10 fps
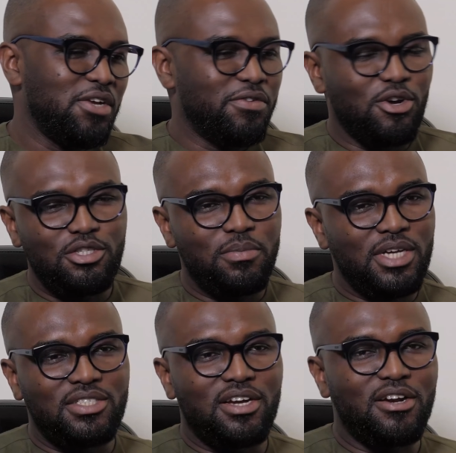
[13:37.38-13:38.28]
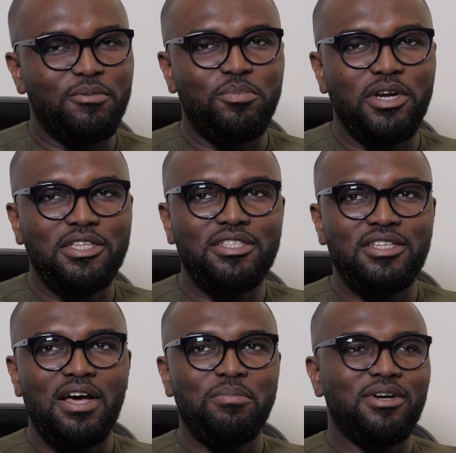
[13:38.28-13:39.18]
If you go to my Instagram page,
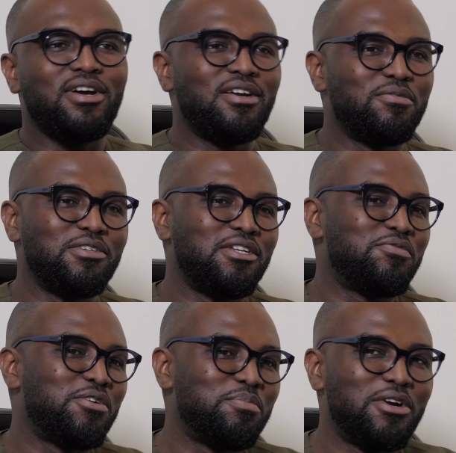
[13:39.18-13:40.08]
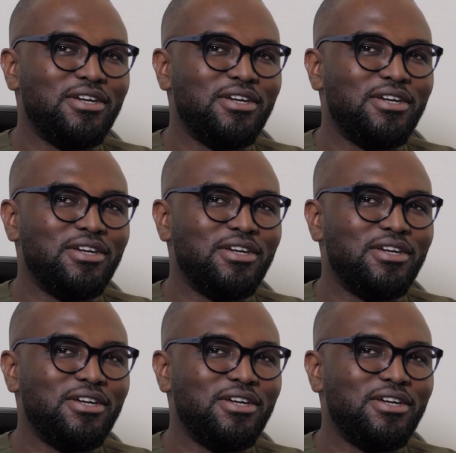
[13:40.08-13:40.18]
I'm a kind of a different